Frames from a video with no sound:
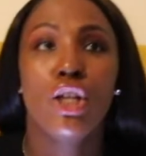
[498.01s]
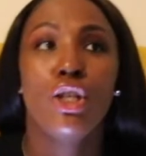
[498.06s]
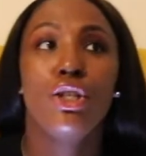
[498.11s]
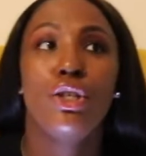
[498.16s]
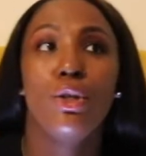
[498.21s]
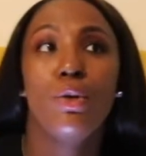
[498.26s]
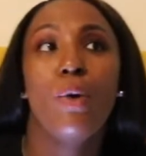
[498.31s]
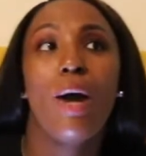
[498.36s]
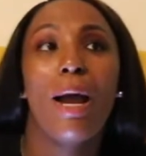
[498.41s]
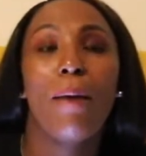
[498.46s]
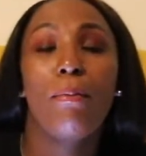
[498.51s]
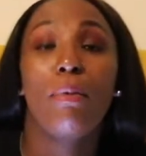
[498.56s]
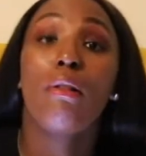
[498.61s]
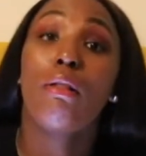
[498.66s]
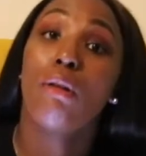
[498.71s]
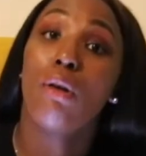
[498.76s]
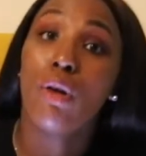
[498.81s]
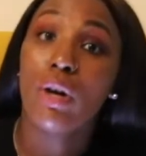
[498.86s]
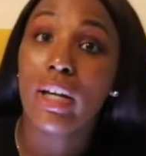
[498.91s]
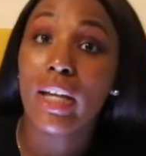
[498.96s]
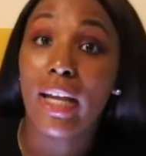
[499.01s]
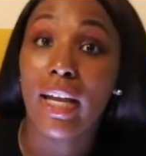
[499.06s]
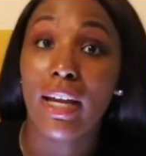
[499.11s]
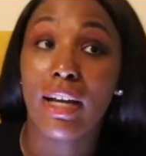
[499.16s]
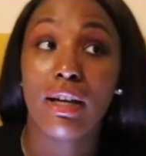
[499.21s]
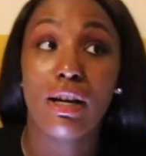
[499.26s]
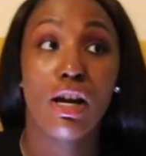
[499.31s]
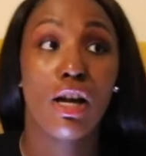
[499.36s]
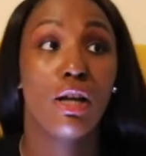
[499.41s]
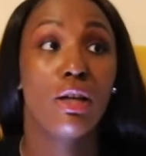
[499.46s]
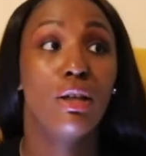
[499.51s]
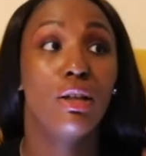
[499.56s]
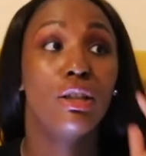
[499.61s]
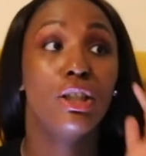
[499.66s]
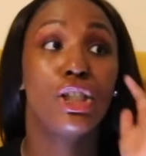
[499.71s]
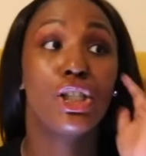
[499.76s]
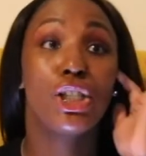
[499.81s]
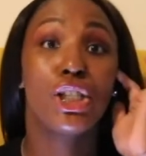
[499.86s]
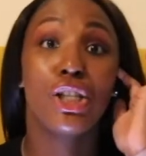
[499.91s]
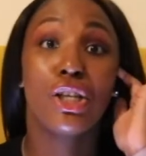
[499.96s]
Do I belong here?
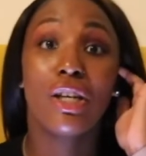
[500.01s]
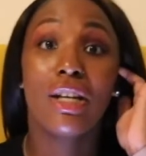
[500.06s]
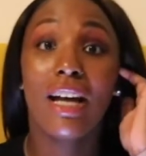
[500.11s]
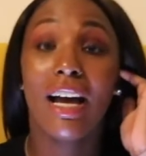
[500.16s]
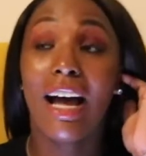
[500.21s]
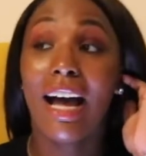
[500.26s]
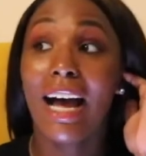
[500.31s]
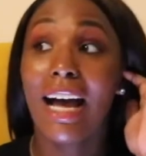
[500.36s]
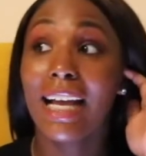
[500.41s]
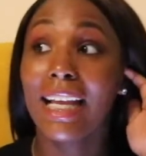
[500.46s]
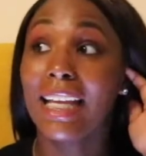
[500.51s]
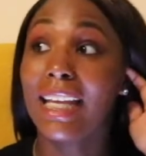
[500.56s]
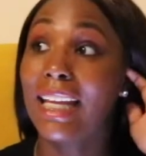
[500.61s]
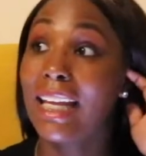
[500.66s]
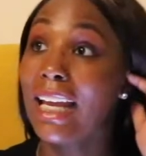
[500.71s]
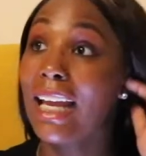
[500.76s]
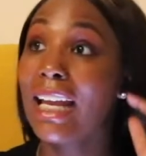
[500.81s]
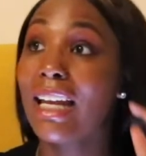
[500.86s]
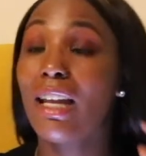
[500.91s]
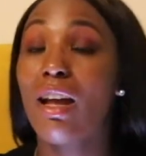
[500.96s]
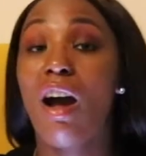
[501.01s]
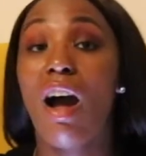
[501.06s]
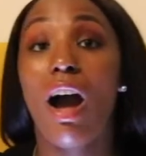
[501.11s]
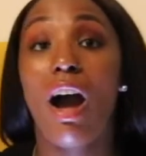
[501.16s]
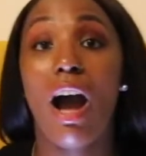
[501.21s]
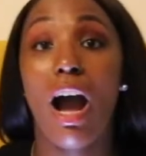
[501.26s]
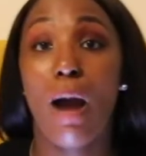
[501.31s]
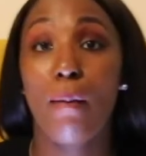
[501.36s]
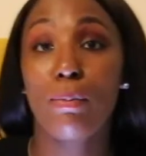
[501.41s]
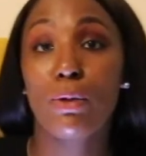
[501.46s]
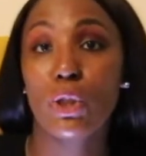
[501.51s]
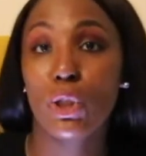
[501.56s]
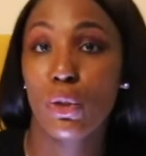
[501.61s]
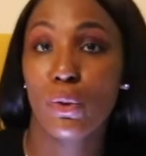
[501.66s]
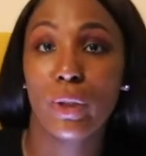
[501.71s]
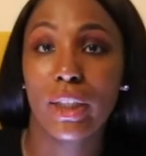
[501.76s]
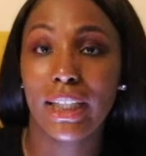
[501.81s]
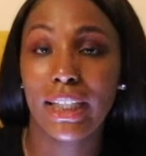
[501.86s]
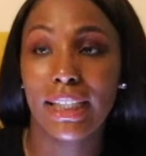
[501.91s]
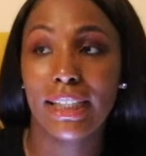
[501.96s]
Should I get
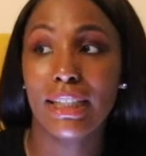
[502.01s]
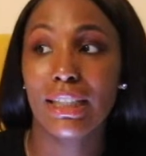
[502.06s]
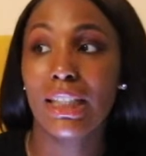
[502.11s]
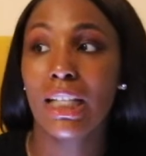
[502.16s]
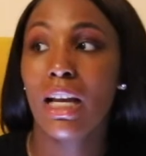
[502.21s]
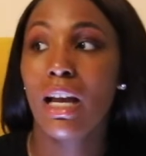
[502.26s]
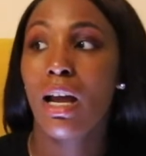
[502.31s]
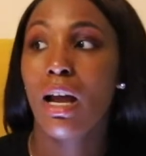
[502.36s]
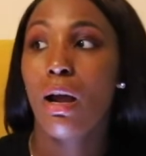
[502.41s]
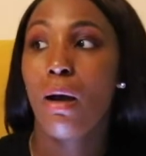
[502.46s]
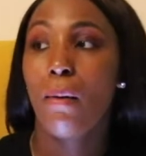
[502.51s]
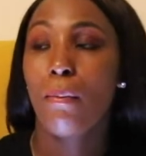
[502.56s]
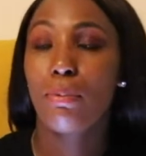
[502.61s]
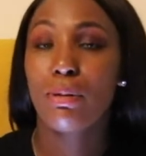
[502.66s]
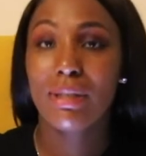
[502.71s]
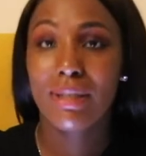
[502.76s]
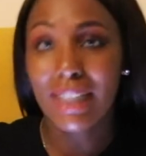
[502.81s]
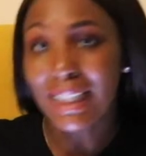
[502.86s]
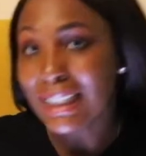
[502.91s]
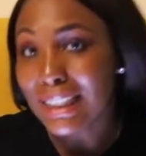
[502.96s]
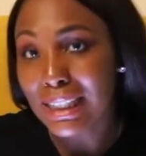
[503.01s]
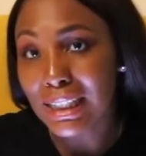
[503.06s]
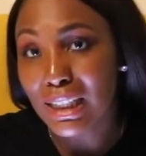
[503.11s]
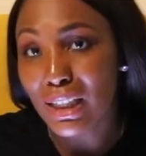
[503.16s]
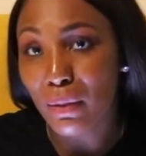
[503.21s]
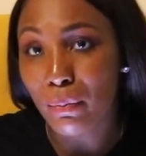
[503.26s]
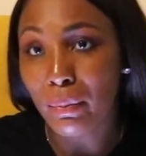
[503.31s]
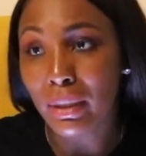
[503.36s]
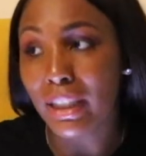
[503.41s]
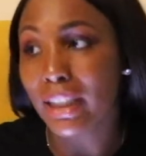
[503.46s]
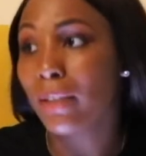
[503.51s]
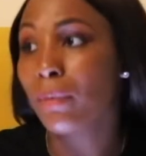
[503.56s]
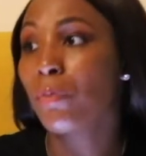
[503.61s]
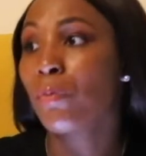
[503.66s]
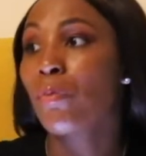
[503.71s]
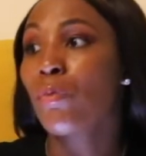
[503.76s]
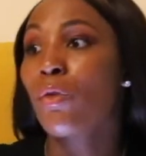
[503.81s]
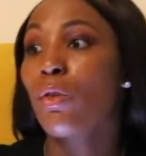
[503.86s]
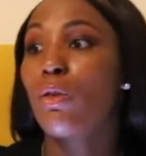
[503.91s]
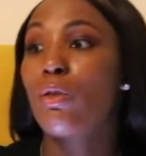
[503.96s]
opportunities presented to me
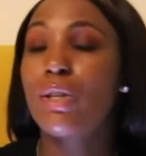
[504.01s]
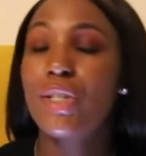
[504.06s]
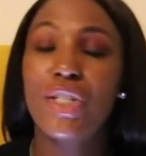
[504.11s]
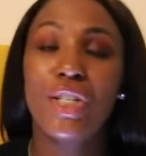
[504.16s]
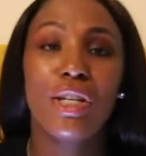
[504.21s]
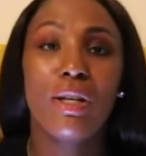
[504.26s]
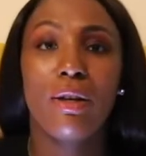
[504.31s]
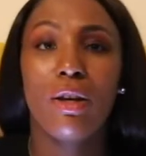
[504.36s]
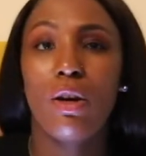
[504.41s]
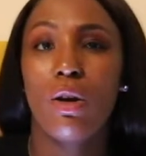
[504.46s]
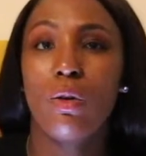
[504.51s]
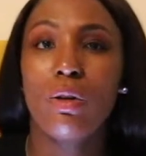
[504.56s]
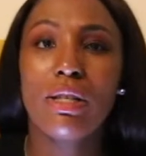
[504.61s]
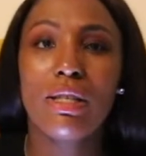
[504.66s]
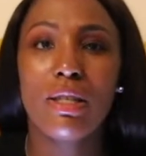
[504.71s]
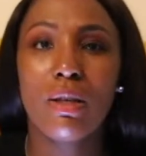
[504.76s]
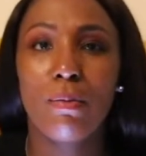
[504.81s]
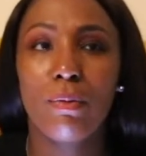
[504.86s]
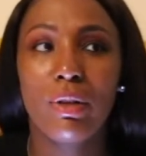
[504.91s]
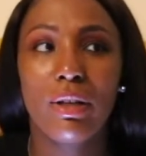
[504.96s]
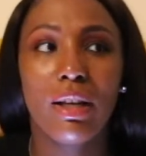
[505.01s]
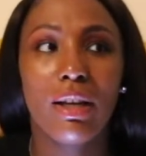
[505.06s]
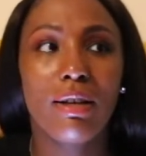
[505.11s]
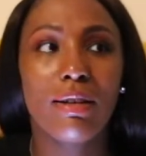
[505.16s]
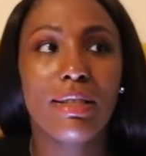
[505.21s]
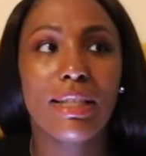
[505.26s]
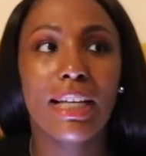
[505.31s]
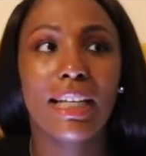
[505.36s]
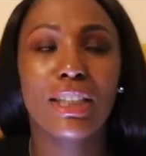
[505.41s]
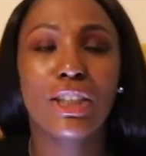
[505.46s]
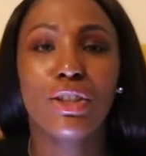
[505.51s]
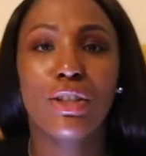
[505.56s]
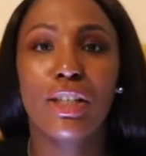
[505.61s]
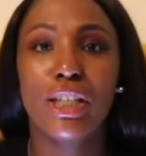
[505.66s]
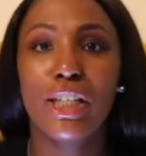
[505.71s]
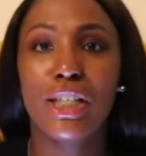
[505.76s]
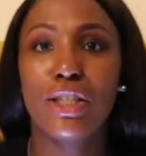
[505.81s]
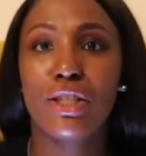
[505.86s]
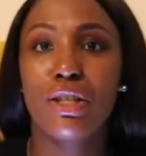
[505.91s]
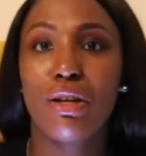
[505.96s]
or should it go to someone else? I
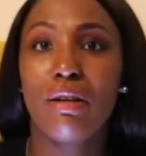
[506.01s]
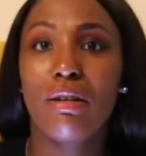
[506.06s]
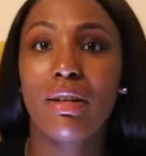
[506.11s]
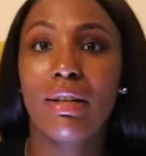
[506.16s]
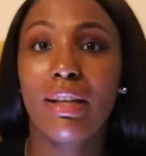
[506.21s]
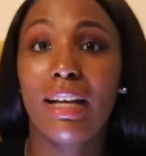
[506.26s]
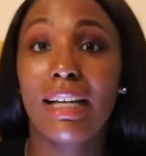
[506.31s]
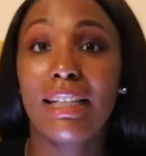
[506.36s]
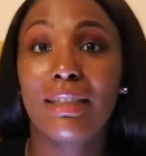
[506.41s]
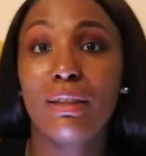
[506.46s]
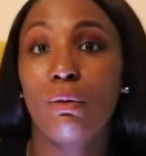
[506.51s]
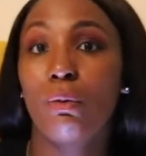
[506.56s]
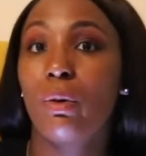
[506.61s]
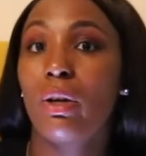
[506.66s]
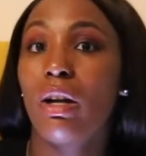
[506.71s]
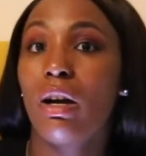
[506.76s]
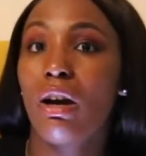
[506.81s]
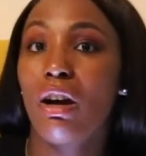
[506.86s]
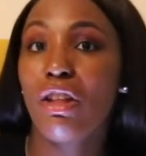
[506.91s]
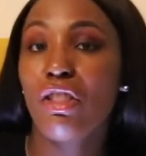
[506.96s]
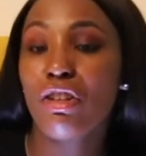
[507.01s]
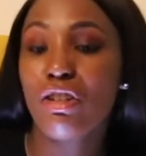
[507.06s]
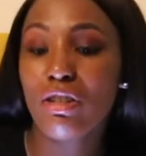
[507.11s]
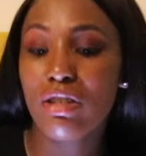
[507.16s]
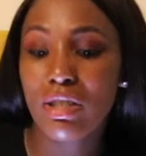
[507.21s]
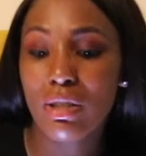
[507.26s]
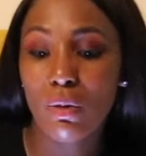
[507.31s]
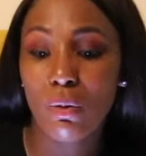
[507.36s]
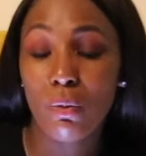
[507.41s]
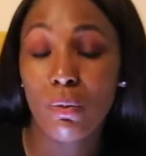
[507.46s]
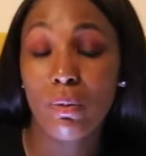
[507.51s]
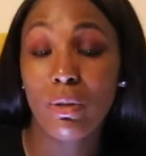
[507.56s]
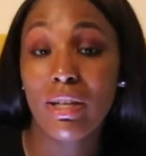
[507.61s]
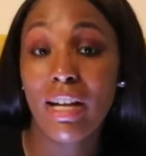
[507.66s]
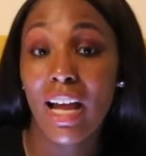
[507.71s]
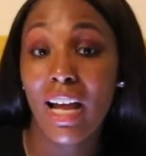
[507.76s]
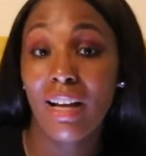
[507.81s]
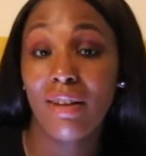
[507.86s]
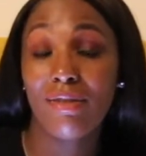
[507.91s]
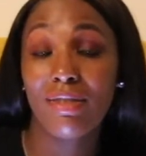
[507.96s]
started internalizing what others would
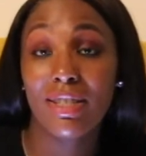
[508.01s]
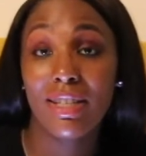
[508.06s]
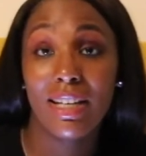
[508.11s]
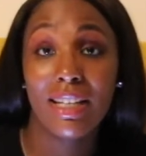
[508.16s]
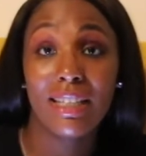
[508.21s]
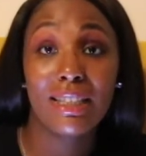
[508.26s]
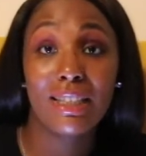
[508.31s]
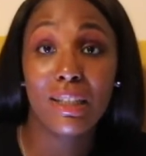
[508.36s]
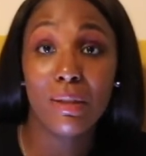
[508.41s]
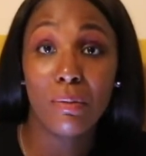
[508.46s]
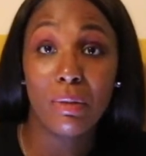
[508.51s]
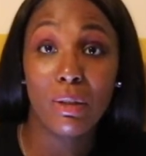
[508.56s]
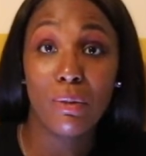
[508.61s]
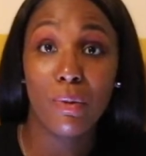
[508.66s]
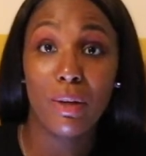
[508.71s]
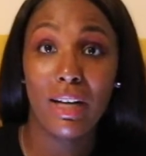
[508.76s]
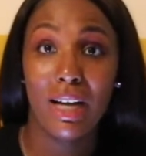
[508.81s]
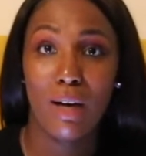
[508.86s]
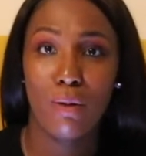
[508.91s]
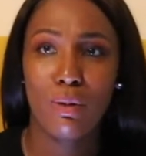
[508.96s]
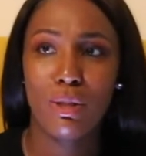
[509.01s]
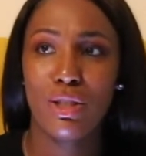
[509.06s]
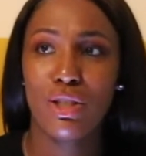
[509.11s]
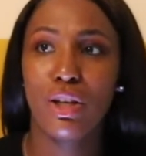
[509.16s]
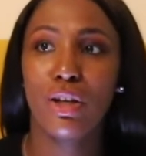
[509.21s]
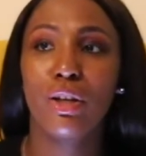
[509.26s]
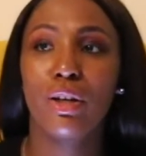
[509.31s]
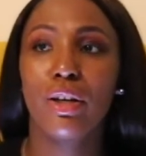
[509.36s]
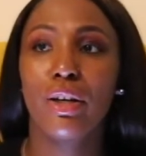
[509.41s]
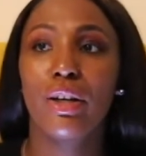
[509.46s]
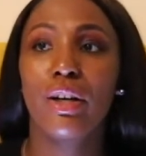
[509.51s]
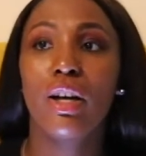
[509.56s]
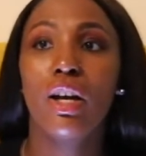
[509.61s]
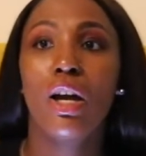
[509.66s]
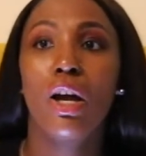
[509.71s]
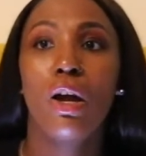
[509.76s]
have said to me when I was younger.